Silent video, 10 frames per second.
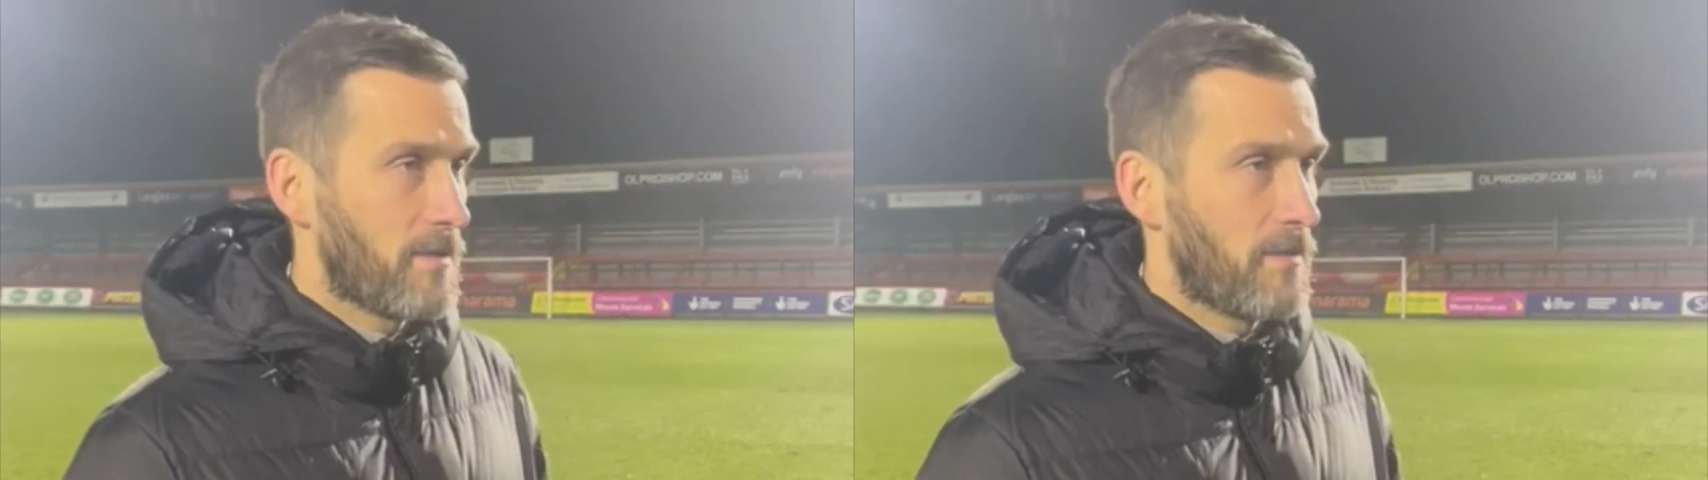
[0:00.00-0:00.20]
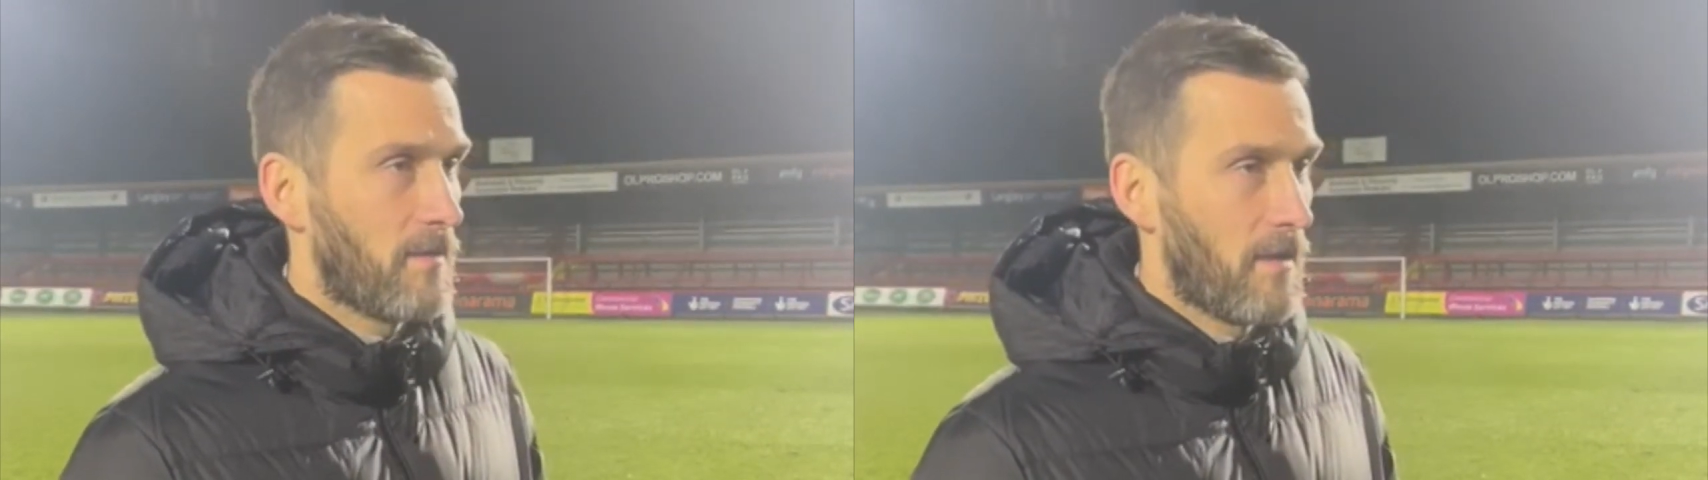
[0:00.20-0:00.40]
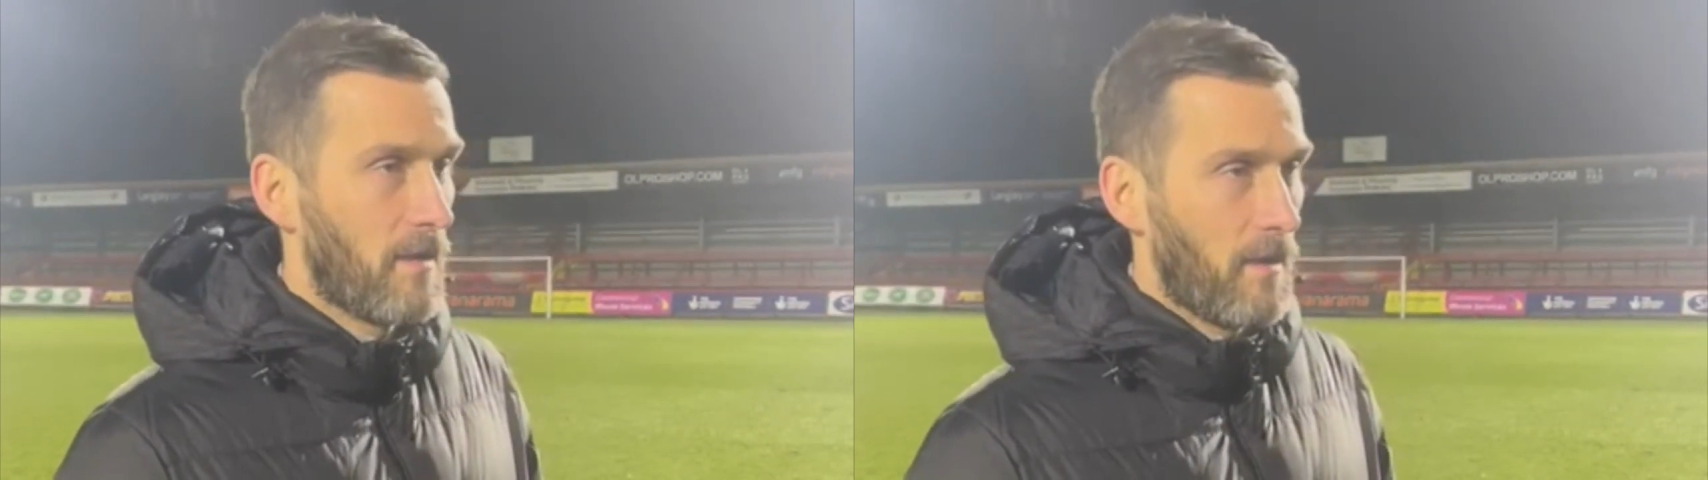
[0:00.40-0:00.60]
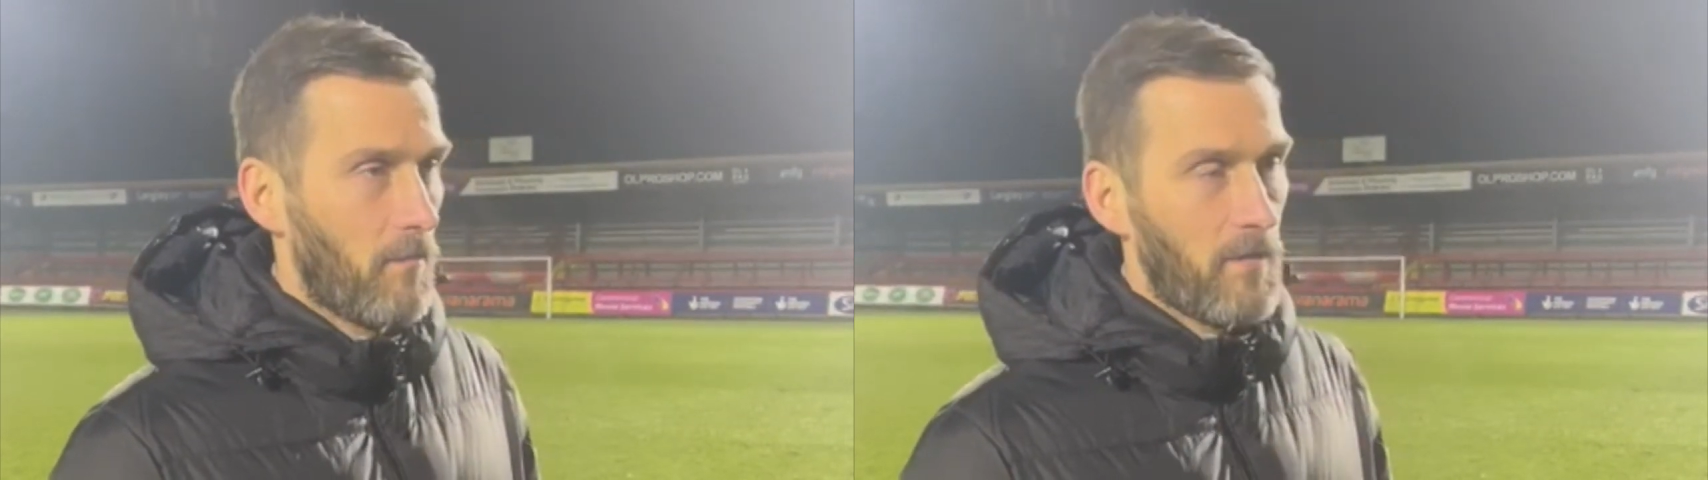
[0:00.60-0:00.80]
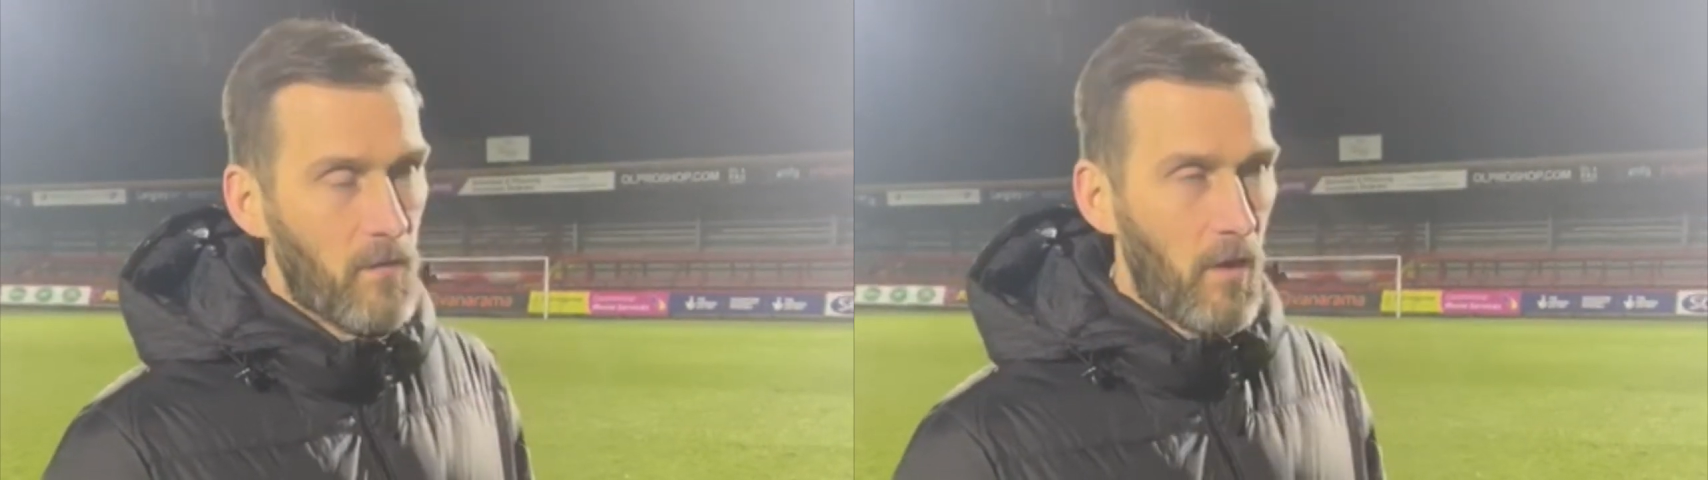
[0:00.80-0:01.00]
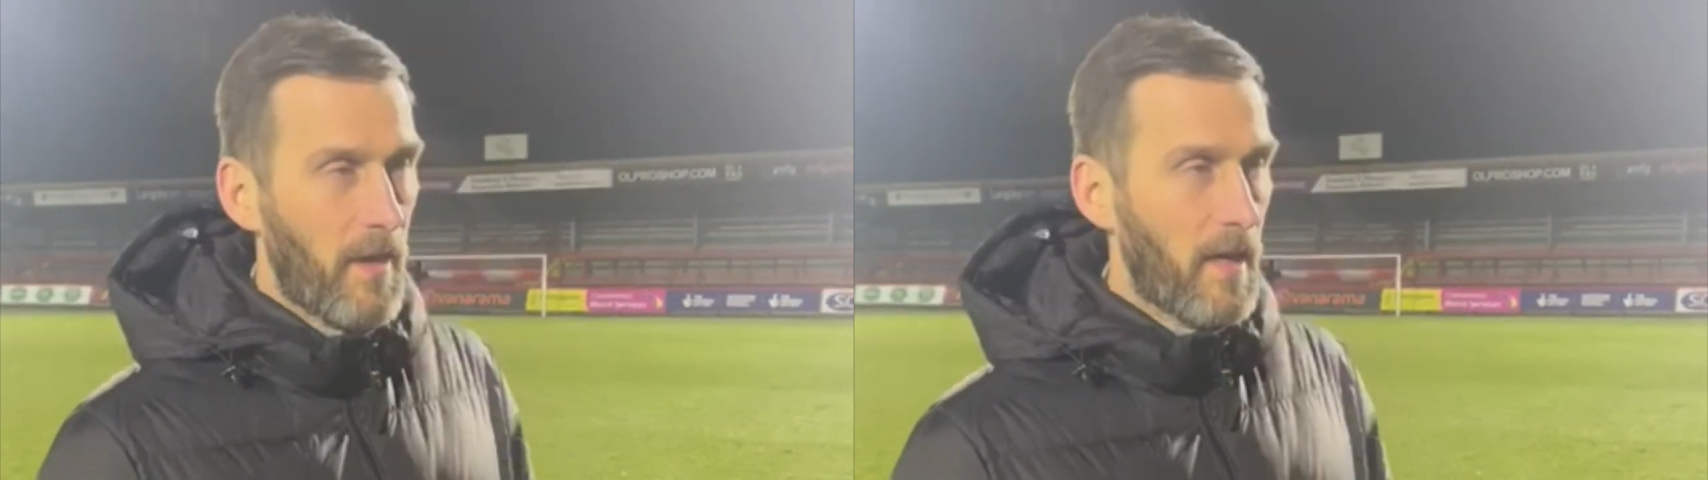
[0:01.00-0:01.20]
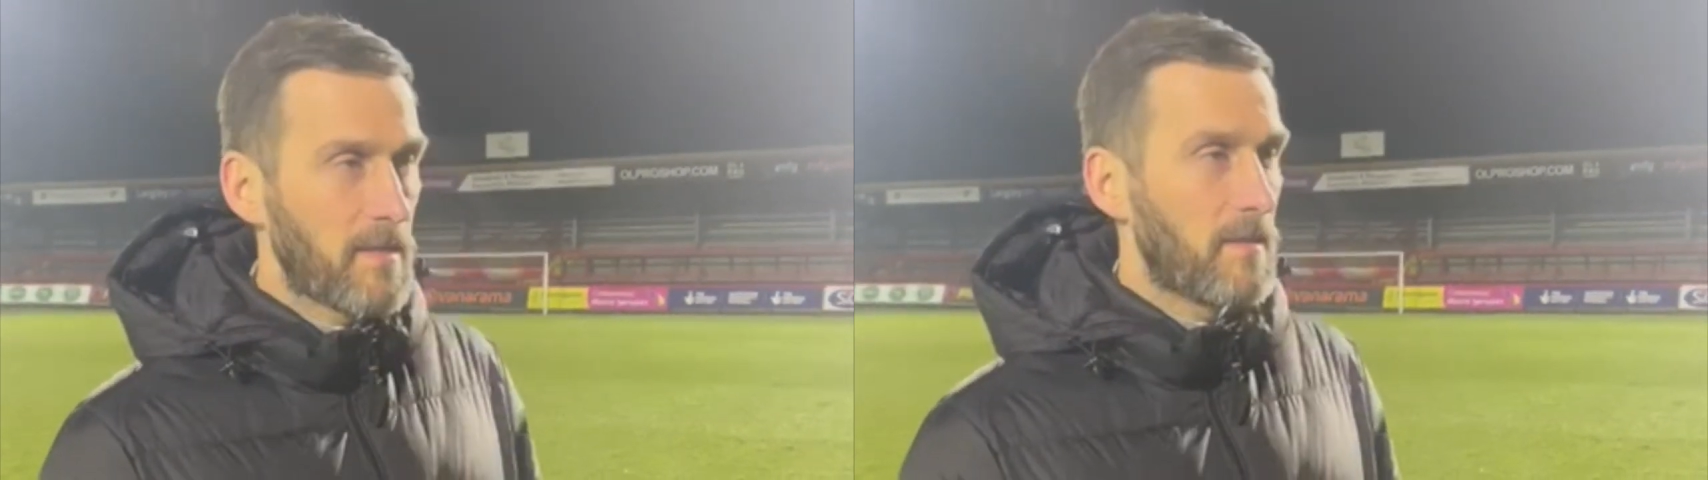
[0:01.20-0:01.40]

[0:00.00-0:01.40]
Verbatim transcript: And we've got that as